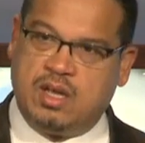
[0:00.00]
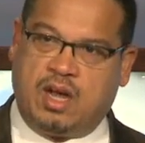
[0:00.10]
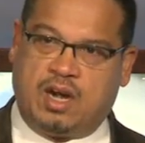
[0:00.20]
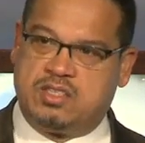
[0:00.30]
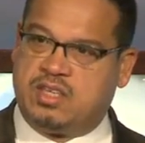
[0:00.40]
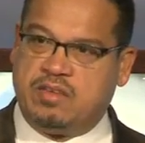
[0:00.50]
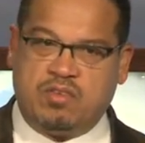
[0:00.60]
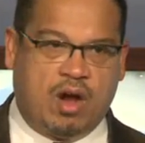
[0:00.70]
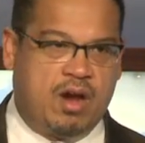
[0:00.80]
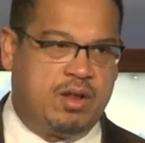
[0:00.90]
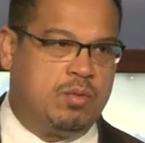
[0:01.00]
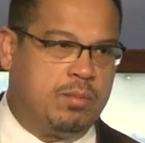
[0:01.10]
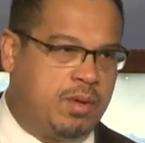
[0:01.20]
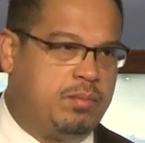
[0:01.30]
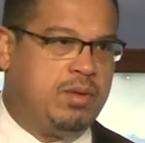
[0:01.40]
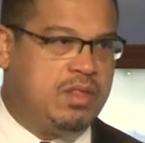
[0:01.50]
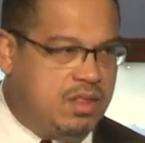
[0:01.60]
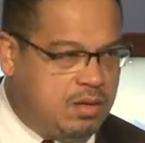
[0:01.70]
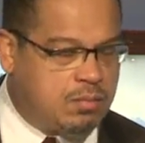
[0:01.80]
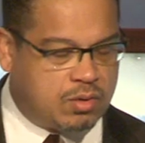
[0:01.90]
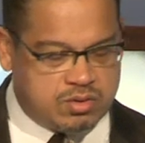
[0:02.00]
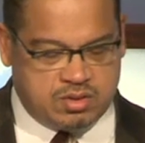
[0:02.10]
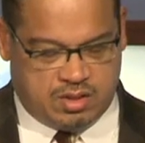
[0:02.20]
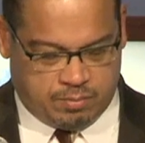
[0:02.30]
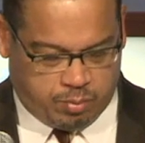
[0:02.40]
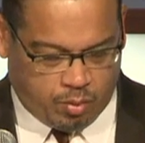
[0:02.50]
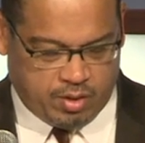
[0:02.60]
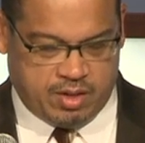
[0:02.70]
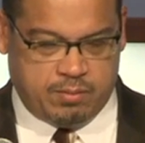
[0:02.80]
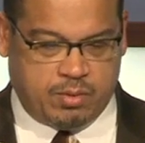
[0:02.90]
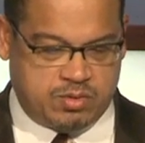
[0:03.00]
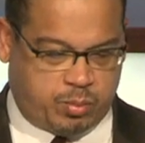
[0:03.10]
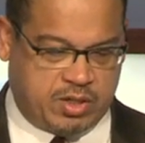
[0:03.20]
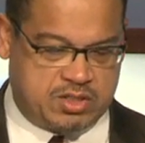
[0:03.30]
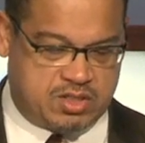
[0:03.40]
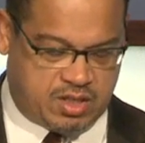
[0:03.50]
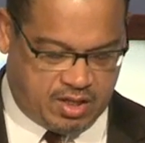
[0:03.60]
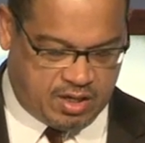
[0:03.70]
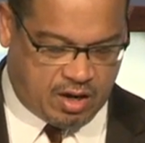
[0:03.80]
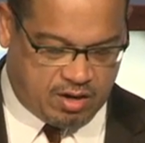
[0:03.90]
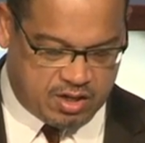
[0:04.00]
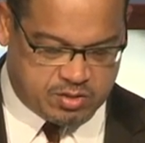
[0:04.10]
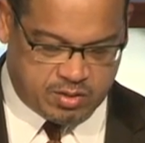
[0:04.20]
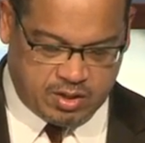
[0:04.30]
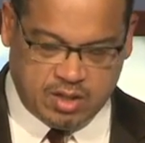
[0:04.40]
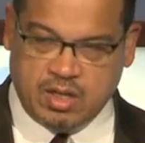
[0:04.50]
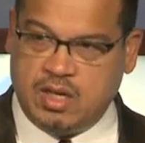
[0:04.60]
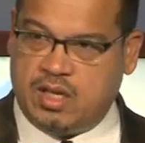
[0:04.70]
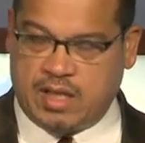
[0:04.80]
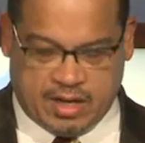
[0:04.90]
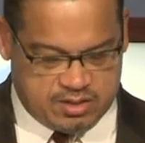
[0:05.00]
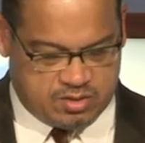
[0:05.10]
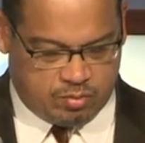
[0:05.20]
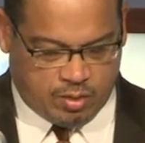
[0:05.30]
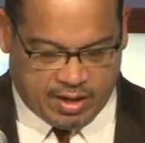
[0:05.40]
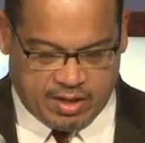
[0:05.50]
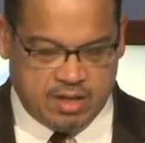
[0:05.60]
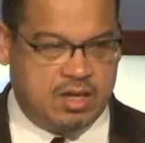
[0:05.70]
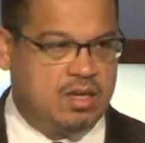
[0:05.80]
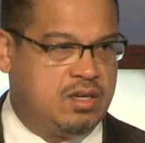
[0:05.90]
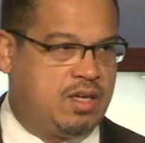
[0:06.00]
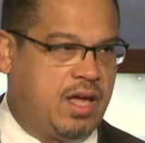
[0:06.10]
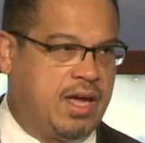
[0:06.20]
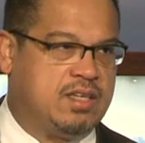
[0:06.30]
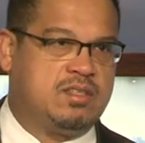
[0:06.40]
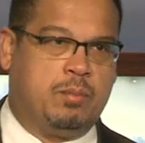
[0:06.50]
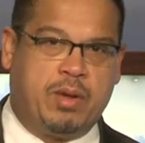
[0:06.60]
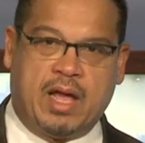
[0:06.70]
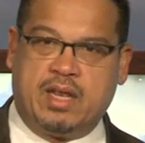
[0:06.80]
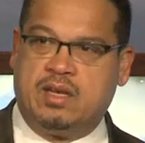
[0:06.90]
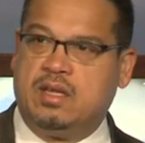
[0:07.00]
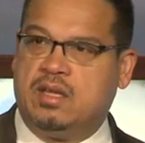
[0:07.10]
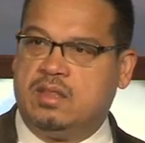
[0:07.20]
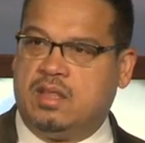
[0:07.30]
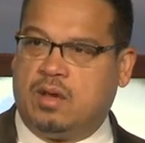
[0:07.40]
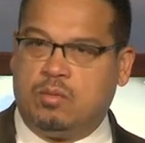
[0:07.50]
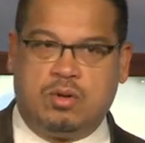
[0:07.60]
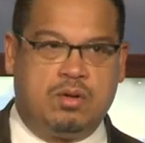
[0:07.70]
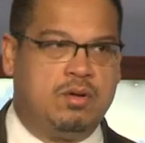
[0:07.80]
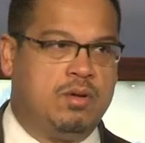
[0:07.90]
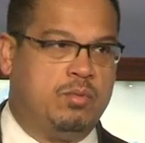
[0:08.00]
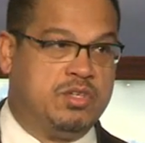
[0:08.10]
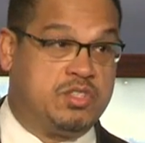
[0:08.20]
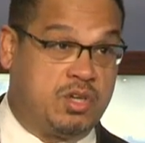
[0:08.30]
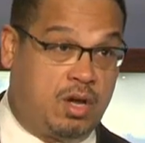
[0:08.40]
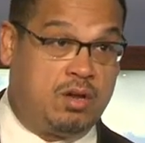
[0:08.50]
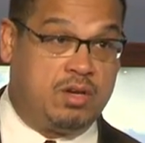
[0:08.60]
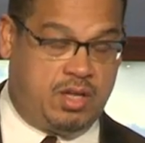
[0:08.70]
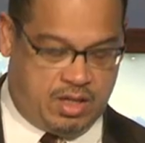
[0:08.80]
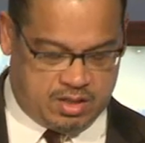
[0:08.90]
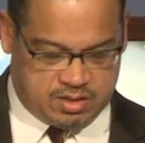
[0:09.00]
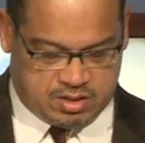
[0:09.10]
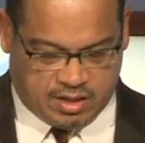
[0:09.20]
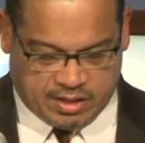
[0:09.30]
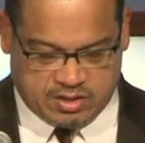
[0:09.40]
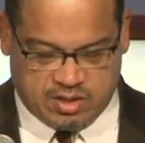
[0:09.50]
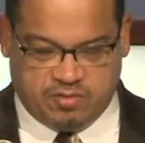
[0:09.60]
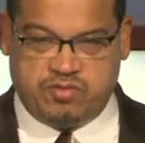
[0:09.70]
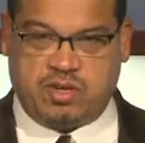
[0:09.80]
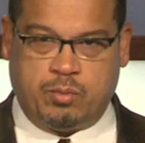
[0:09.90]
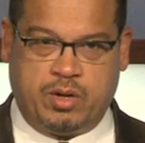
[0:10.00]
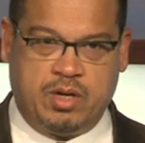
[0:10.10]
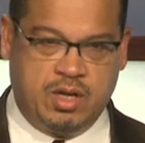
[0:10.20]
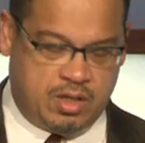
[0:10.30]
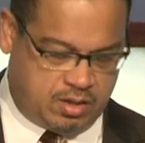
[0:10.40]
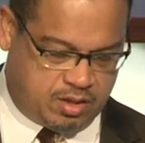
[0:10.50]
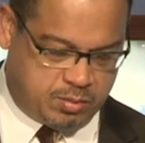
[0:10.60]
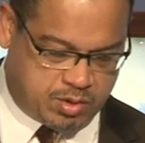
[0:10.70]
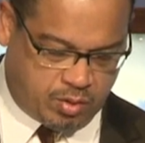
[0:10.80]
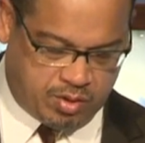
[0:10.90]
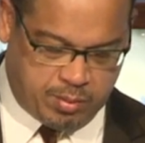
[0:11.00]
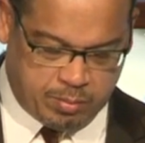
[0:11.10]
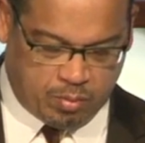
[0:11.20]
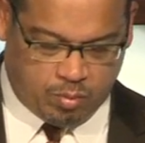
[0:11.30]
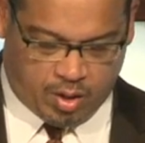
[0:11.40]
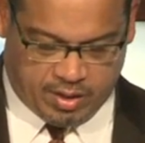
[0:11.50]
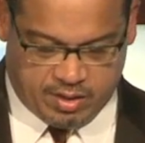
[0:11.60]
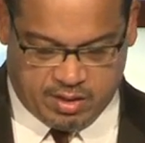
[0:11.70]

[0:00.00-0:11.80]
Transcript: are safeguarding what may be the most important and most precious thing in our country, and that is the right to cast a ballot that will result in the selection of someone that the majority of the people want.